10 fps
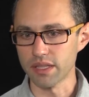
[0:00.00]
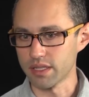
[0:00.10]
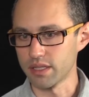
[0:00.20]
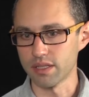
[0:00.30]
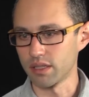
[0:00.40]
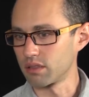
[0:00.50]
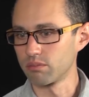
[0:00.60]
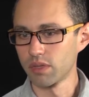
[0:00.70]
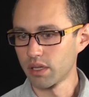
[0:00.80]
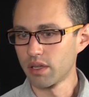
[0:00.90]
This is still,
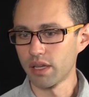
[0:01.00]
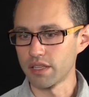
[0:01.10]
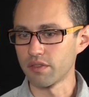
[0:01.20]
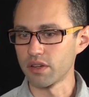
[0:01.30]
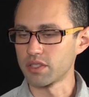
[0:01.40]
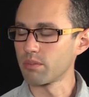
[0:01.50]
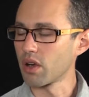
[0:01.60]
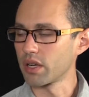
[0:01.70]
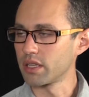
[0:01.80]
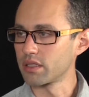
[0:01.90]
as far as the
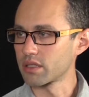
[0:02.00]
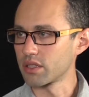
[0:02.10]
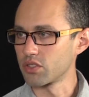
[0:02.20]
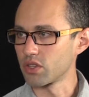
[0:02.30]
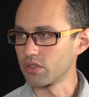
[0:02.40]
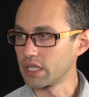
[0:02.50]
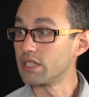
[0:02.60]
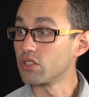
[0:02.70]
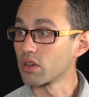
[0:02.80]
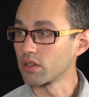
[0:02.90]
party is concerned, an
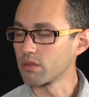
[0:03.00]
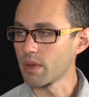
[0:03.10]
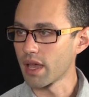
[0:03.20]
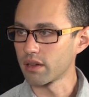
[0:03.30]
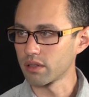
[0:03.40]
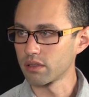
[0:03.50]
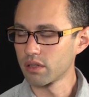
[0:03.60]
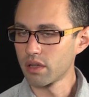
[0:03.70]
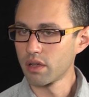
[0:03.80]
internal matter.